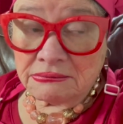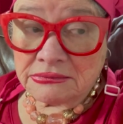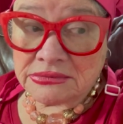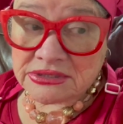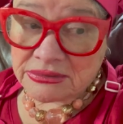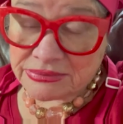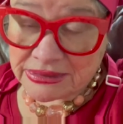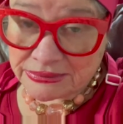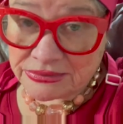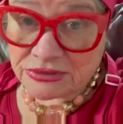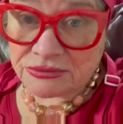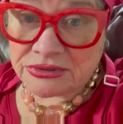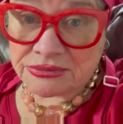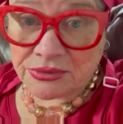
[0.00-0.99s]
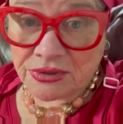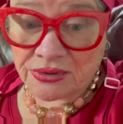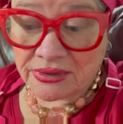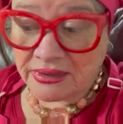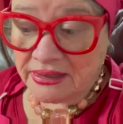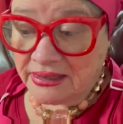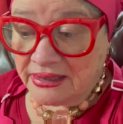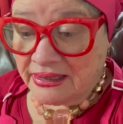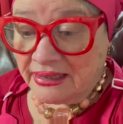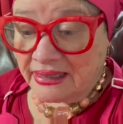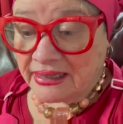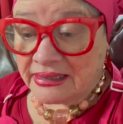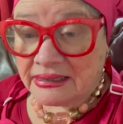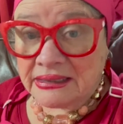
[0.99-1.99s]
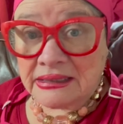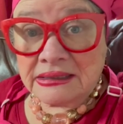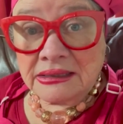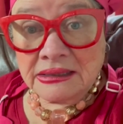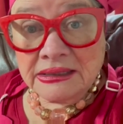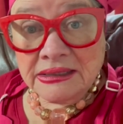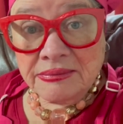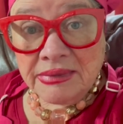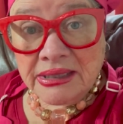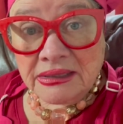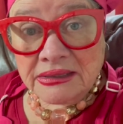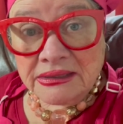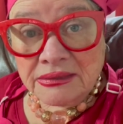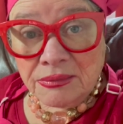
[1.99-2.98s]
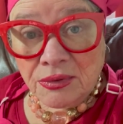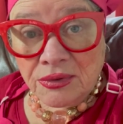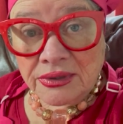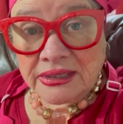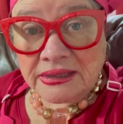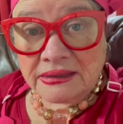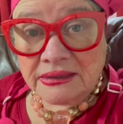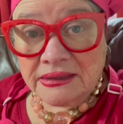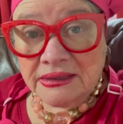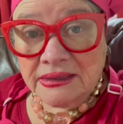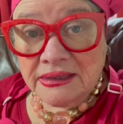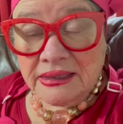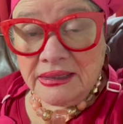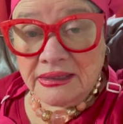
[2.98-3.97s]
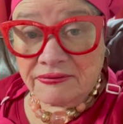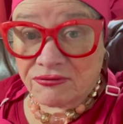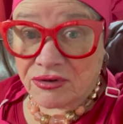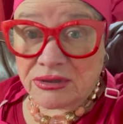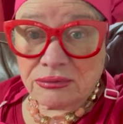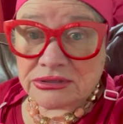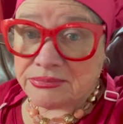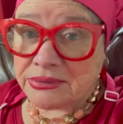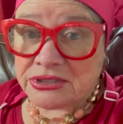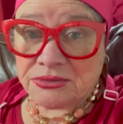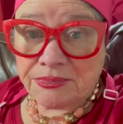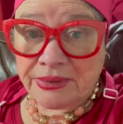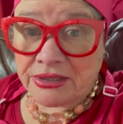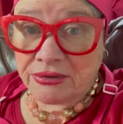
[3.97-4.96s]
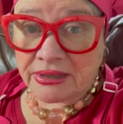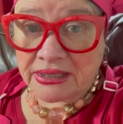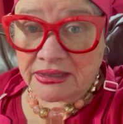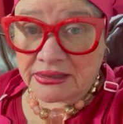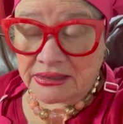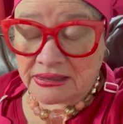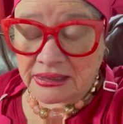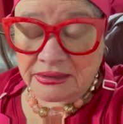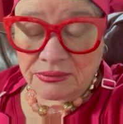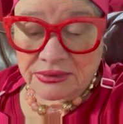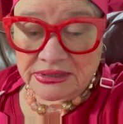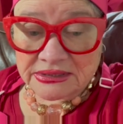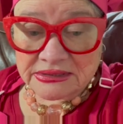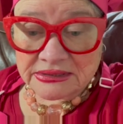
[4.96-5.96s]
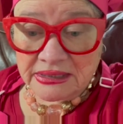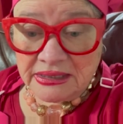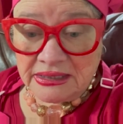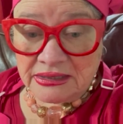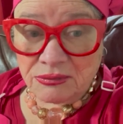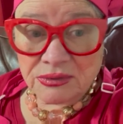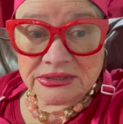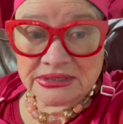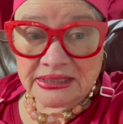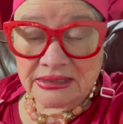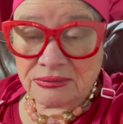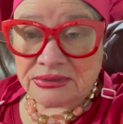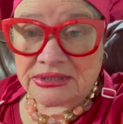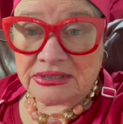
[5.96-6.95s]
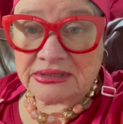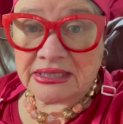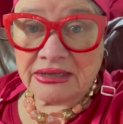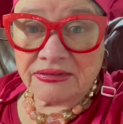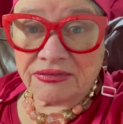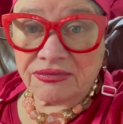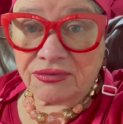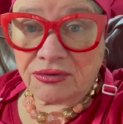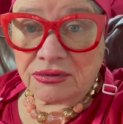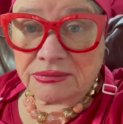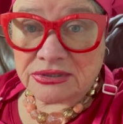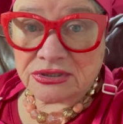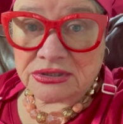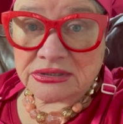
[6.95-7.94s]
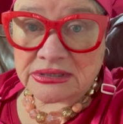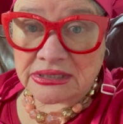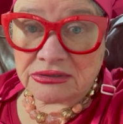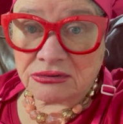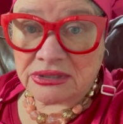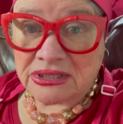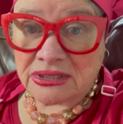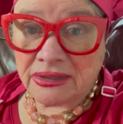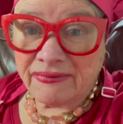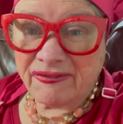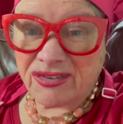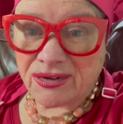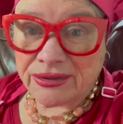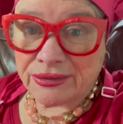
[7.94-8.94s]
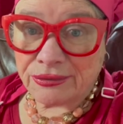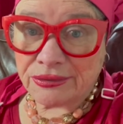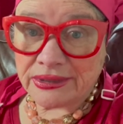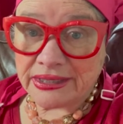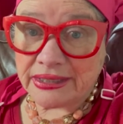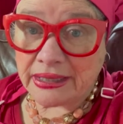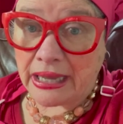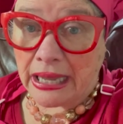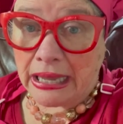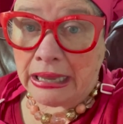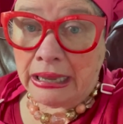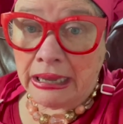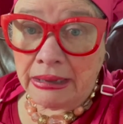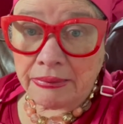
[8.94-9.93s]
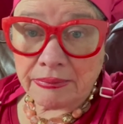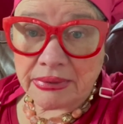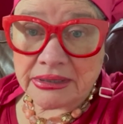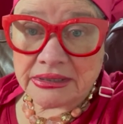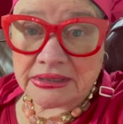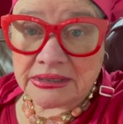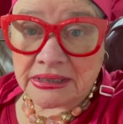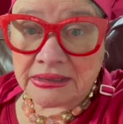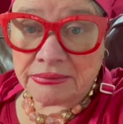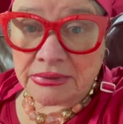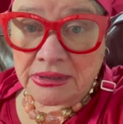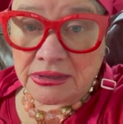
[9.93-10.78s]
Sometimes it was more. And a little email in the morning. Fred was much better at it than I was. It wasn't that I wasn't thankful for him, it's just I don't get up very early. And by the time,